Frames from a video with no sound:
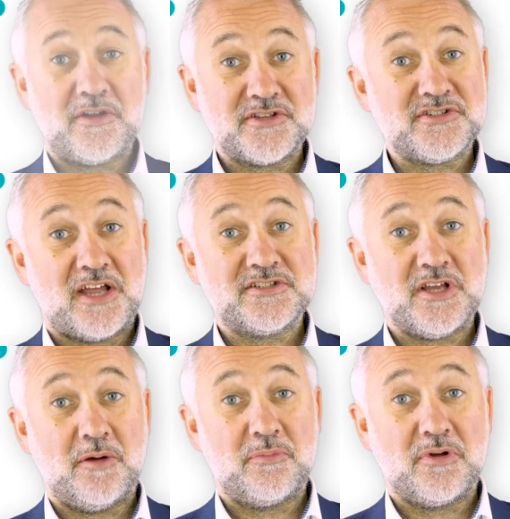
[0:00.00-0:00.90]
of the
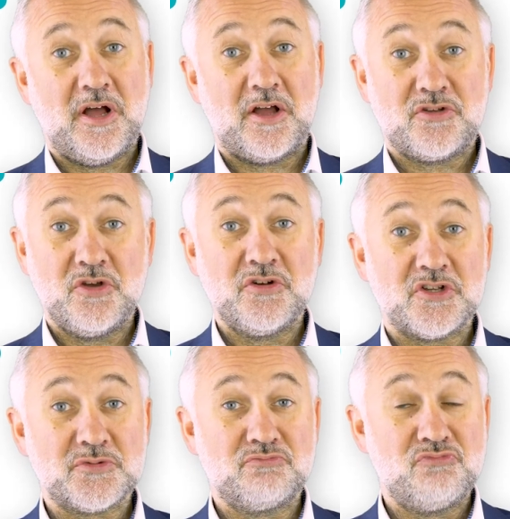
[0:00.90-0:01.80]
setup,
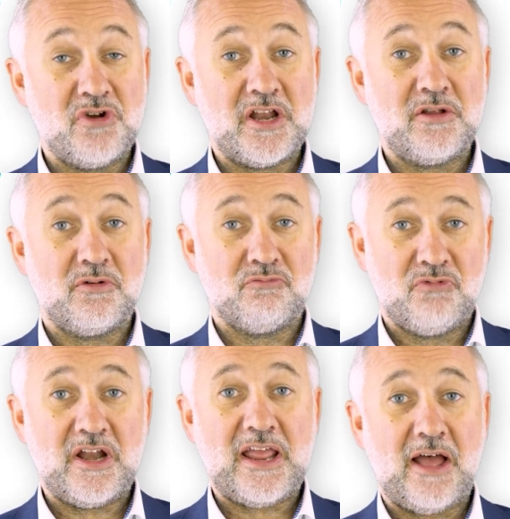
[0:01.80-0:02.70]
Kudos
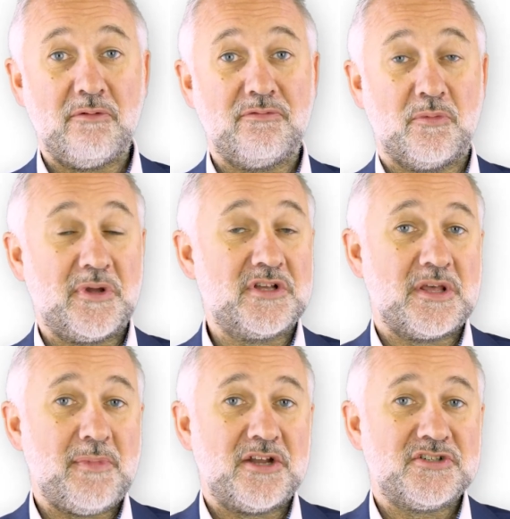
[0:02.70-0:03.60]
really helpful because
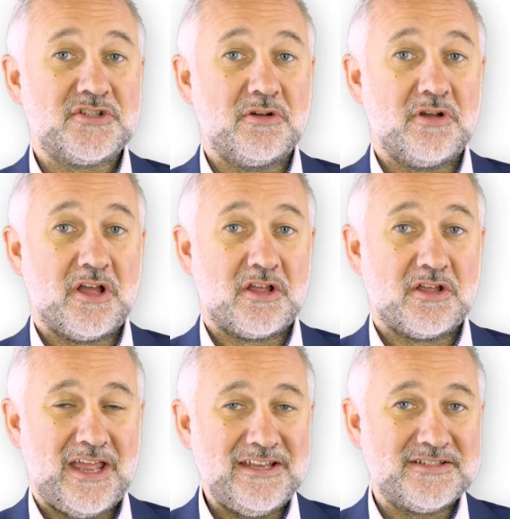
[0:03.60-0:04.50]
they managed to
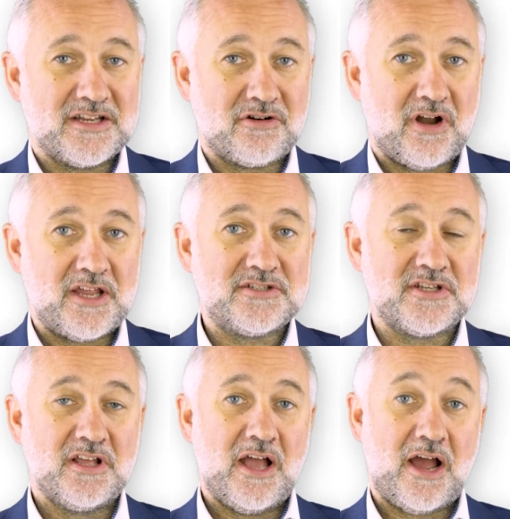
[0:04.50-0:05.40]
integrate
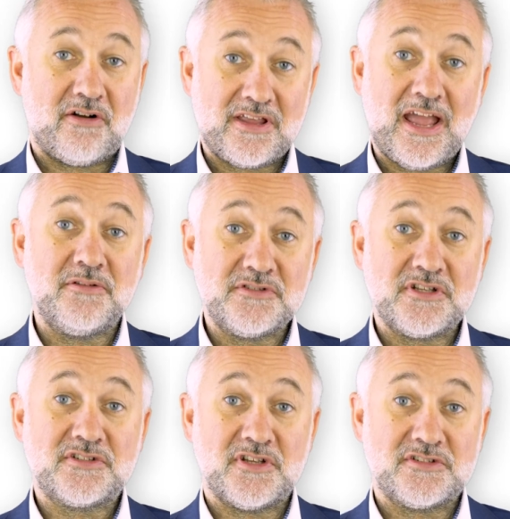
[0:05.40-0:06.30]
our
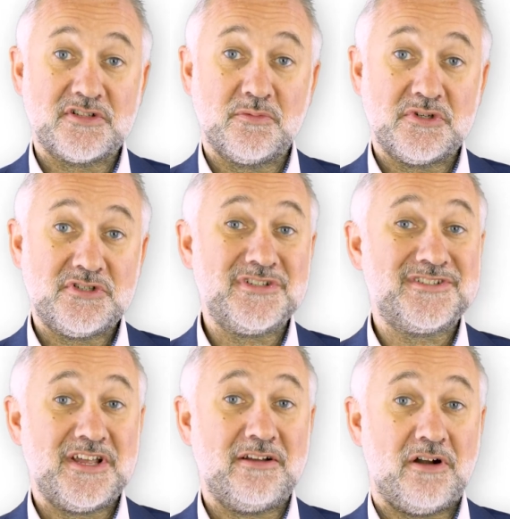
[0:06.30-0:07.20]
accounting system, which
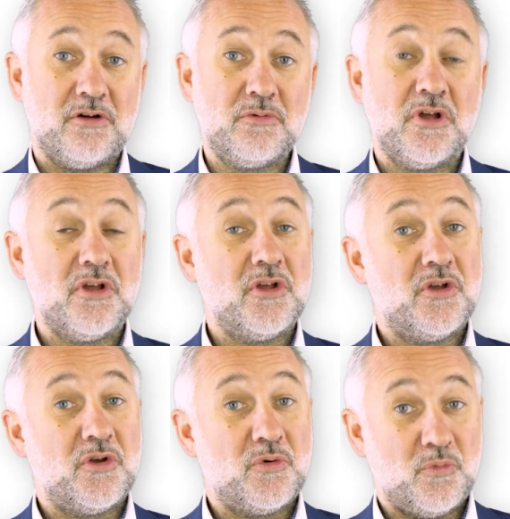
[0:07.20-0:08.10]
is Xero,
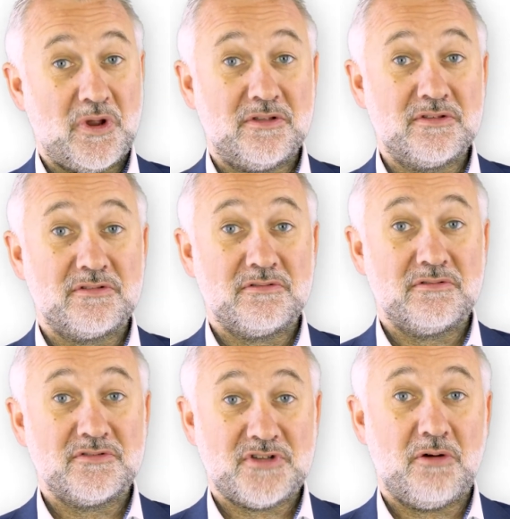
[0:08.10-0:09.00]
with
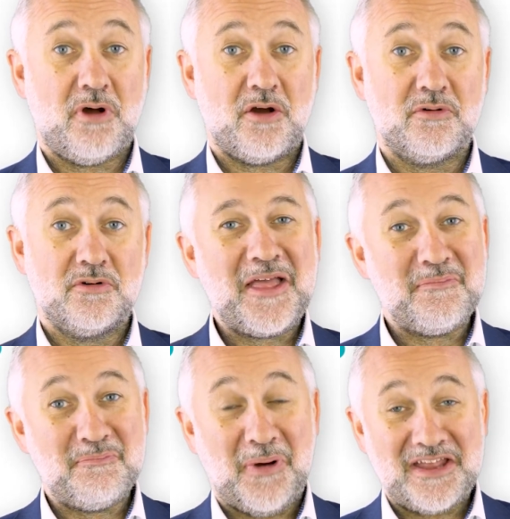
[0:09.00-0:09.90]
Zoho.
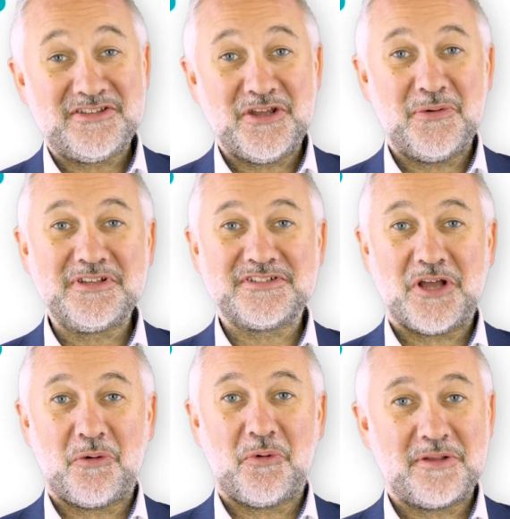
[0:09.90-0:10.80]
But in doing
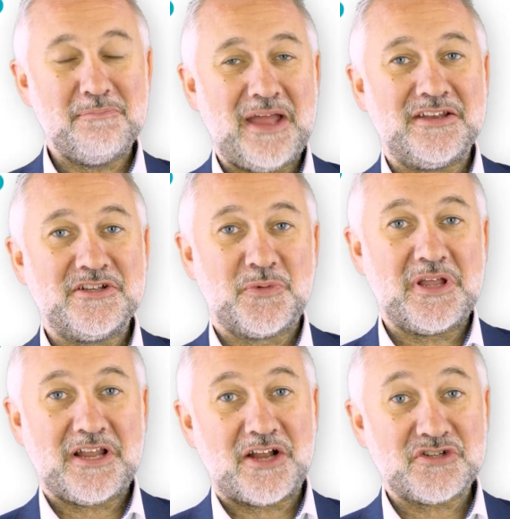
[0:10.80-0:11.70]
so, what it meant is we
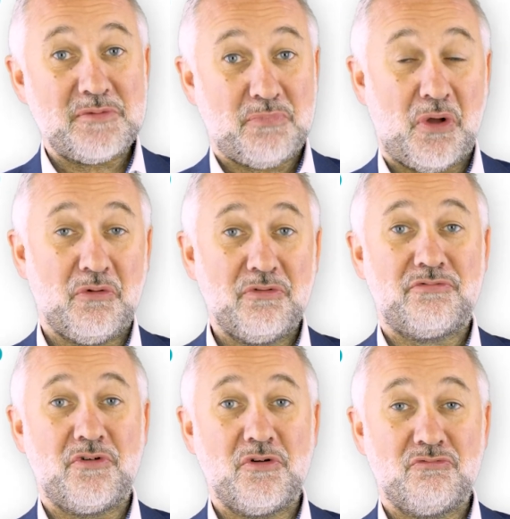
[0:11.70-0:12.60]
can actually pull
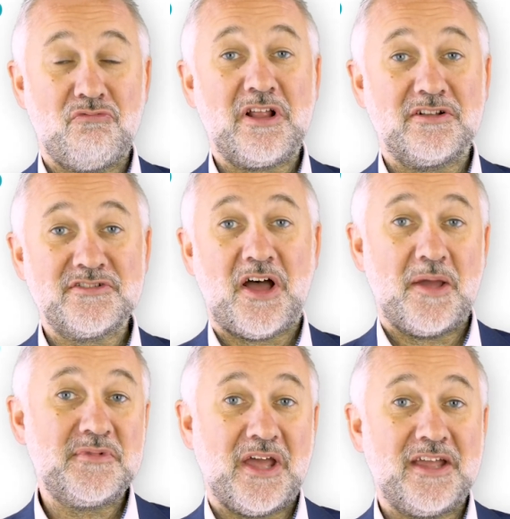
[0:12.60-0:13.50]
through
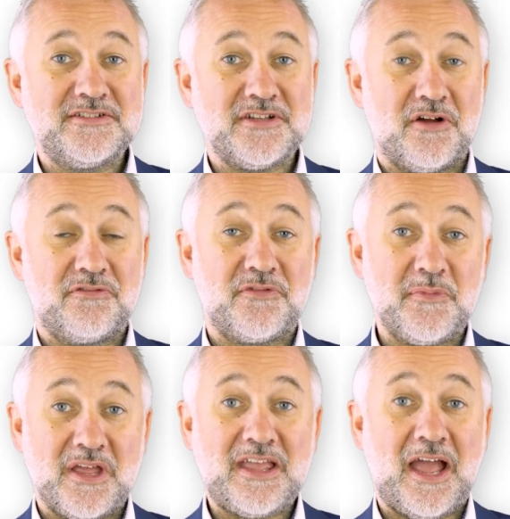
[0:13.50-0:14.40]
real-time data from
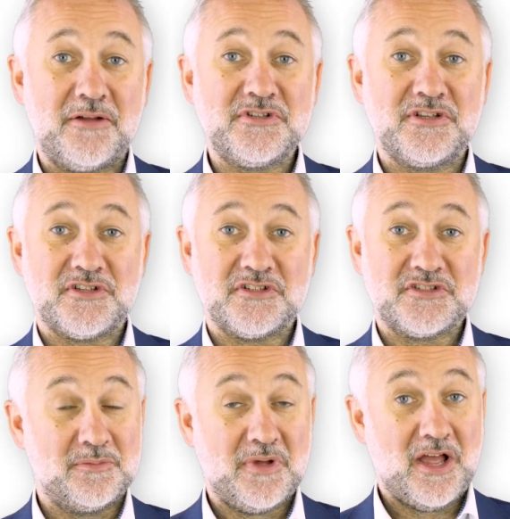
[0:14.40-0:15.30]
the accounting
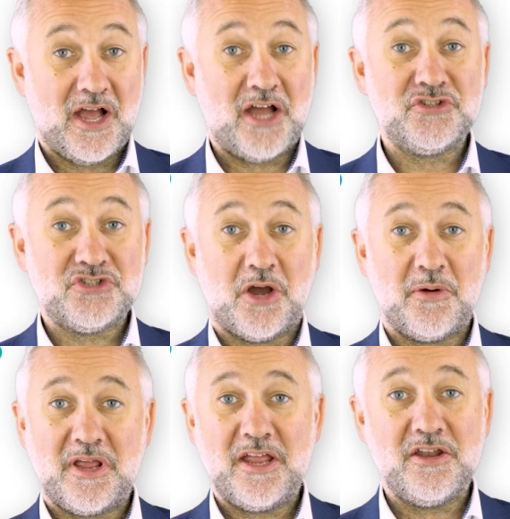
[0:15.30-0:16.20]
system and show
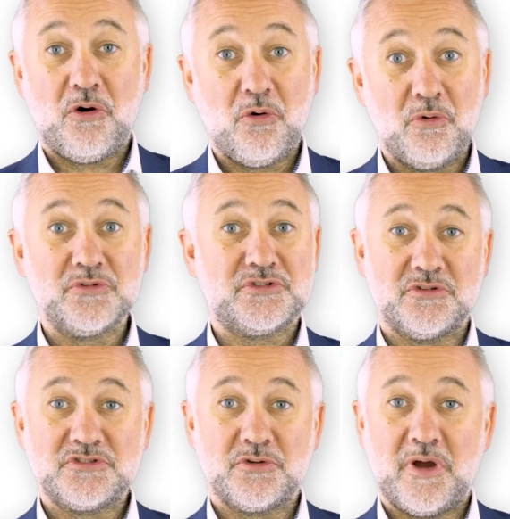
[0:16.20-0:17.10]
it in all
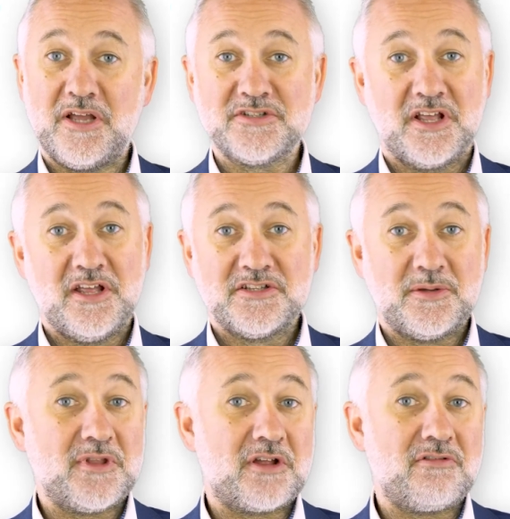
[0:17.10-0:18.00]
sorts of ways.
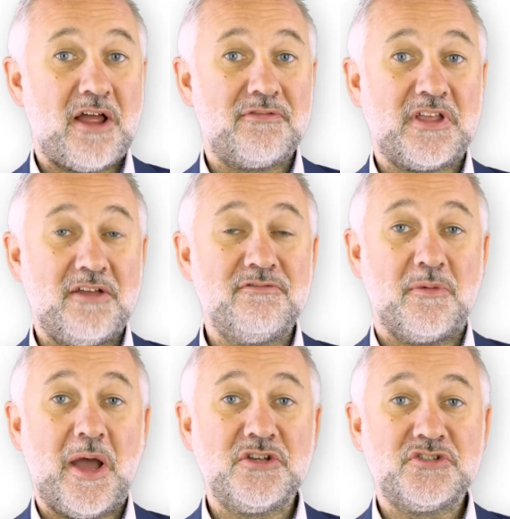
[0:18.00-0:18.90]
Some of the graphic
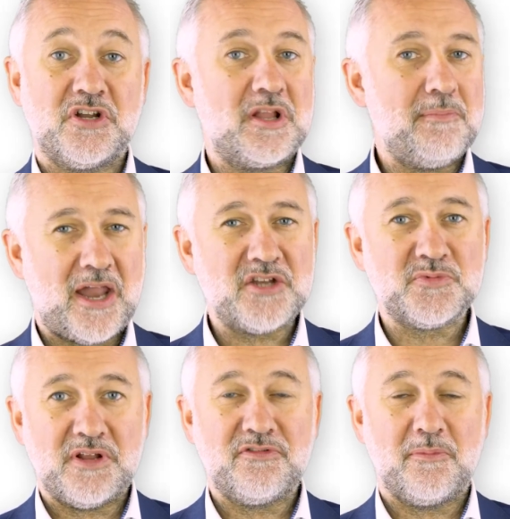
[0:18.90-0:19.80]
information and the
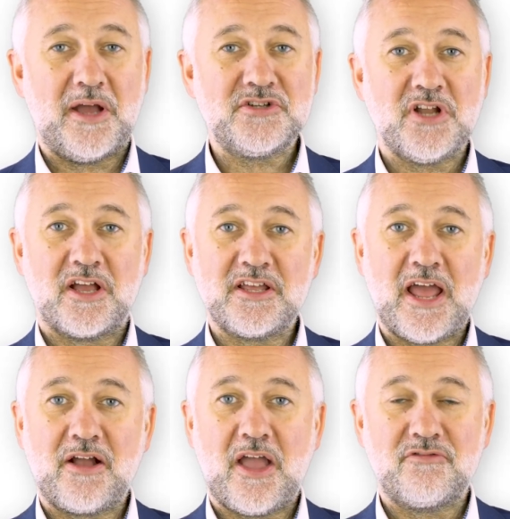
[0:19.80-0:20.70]
management information I can
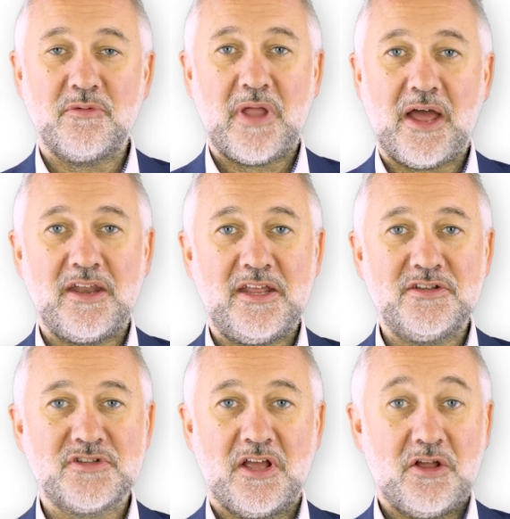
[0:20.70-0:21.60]
now get from that
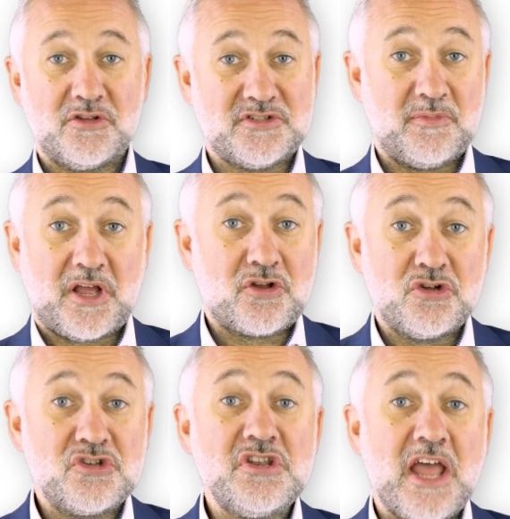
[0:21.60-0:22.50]
is something I
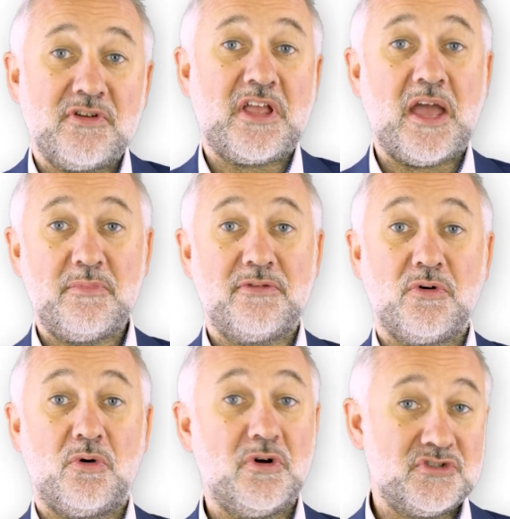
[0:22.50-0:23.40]
could never get
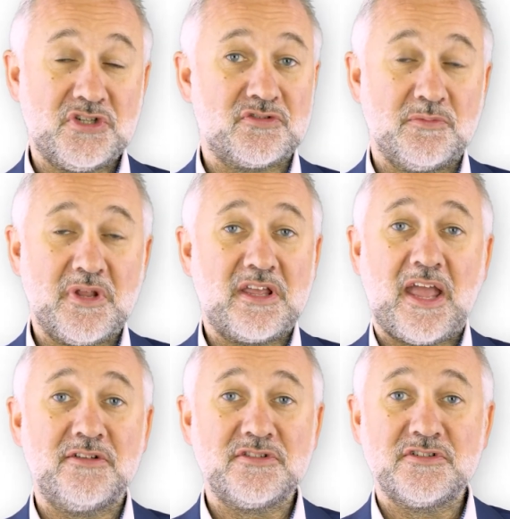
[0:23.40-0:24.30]
before just from the
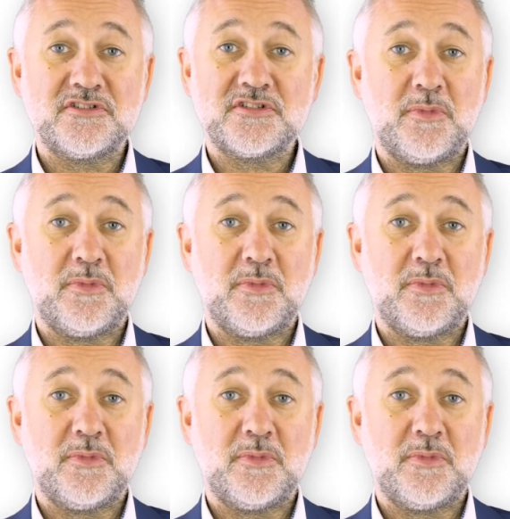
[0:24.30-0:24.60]
accounting system